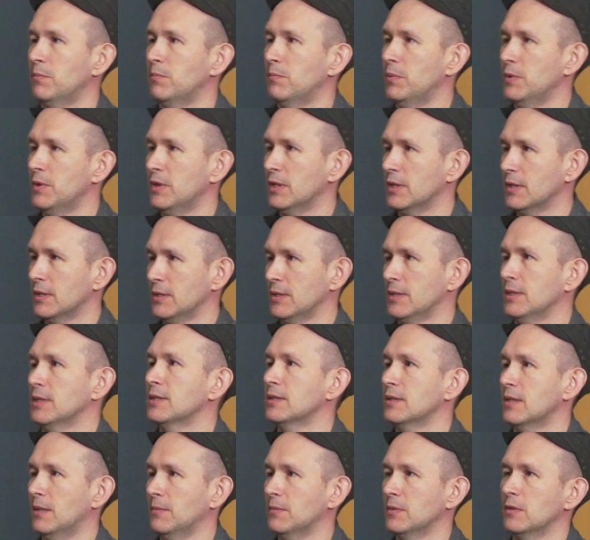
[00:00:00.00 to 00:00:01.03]
better
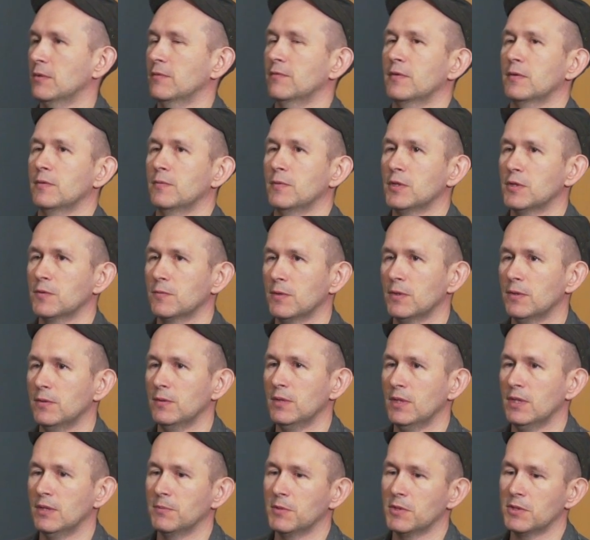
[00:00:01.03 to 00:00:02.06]
systems over which we're
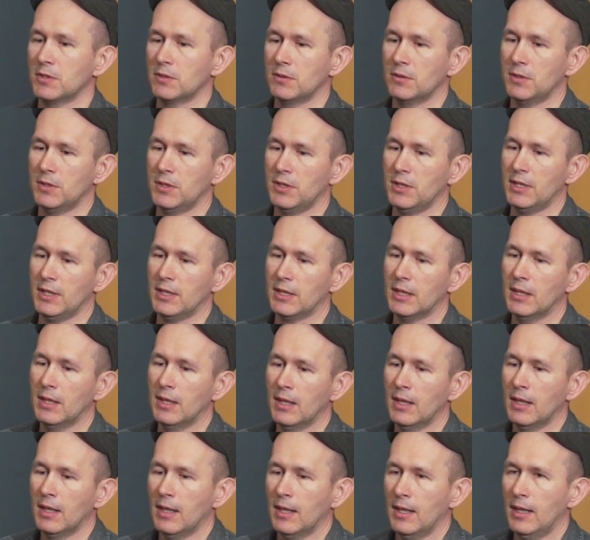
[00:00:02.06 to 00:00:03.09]
doing machine learning.
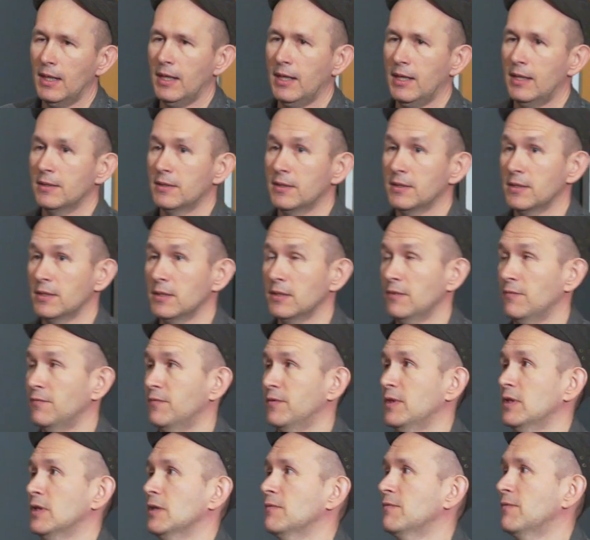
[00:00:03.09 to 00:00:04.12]
And this is a
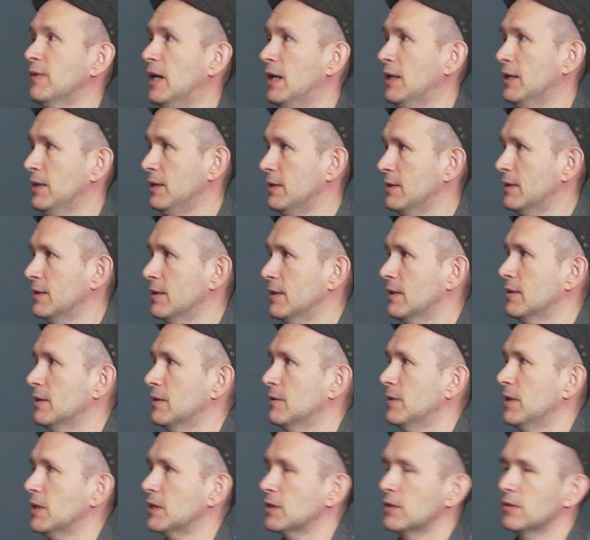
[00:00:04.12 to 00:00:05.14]
very valid
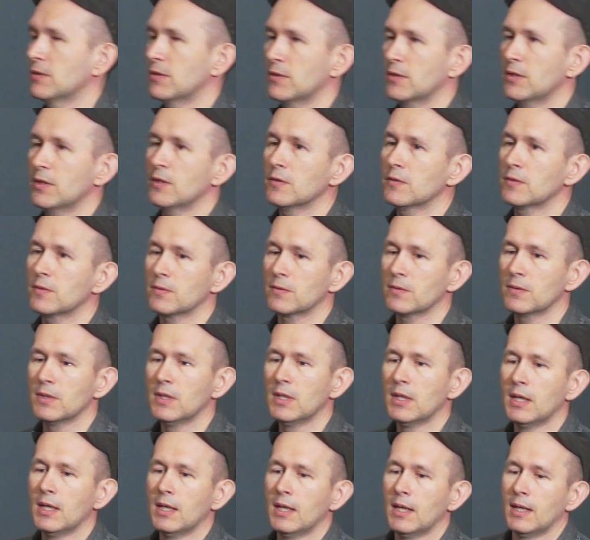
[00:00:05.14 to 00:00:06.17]
direction to go to.
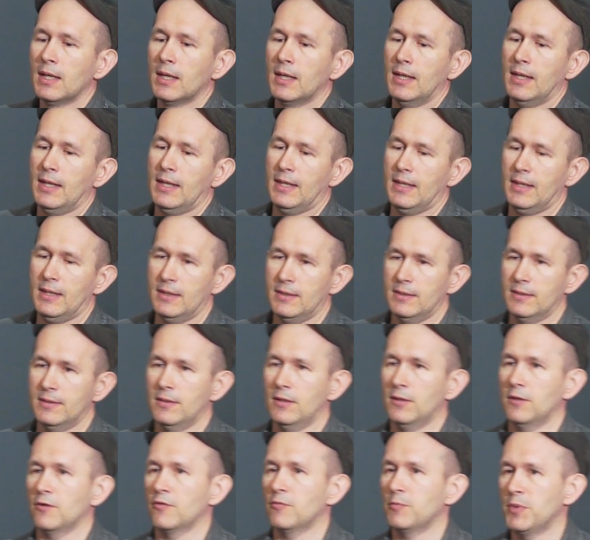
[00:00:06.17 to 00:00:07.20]
And
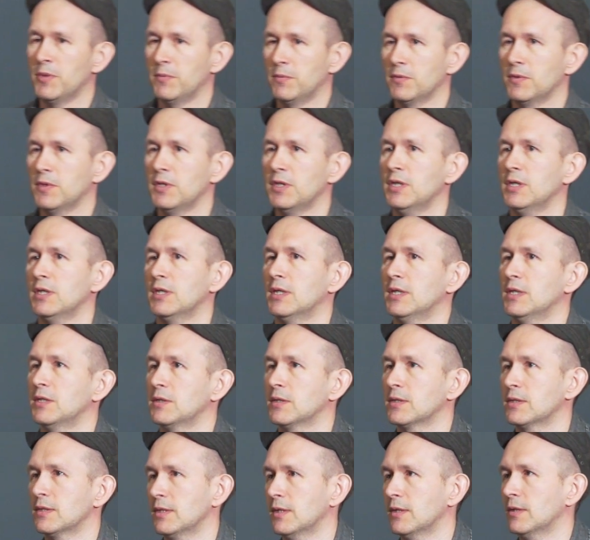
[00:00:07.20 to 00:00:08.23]
a lot of people here are
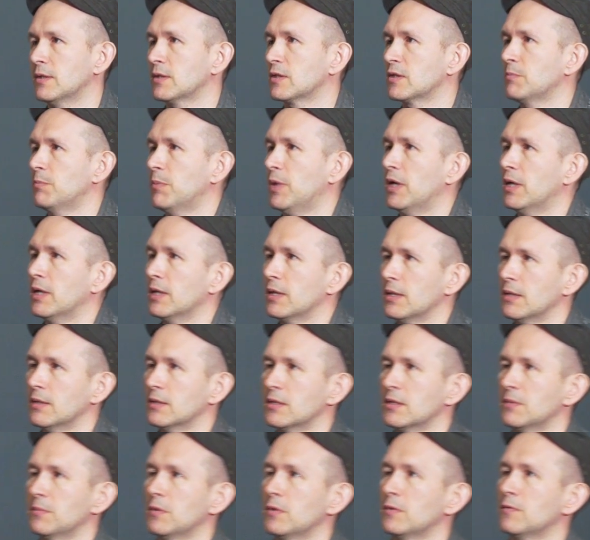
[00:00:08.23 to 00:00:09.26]
interested in Spark
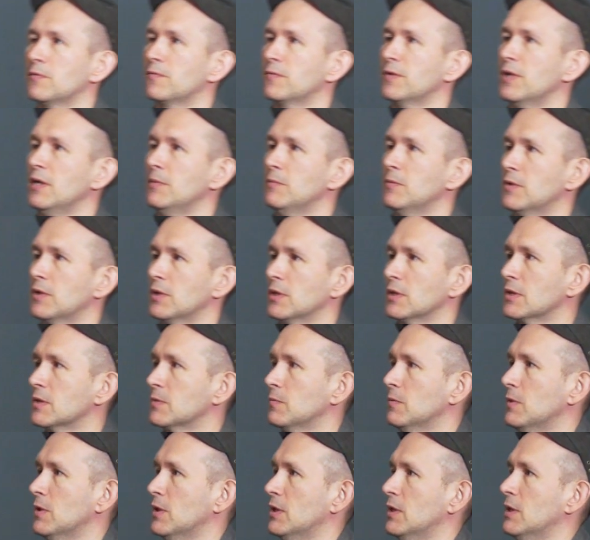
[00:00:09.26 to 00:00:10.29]
and similar
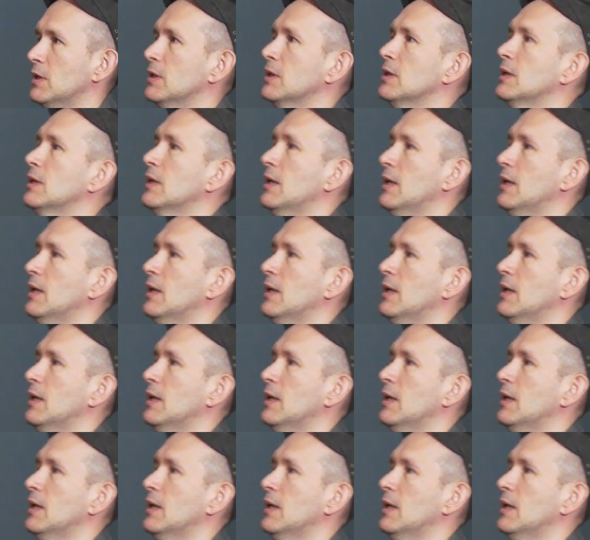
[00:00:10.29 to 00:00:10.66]
frameworks where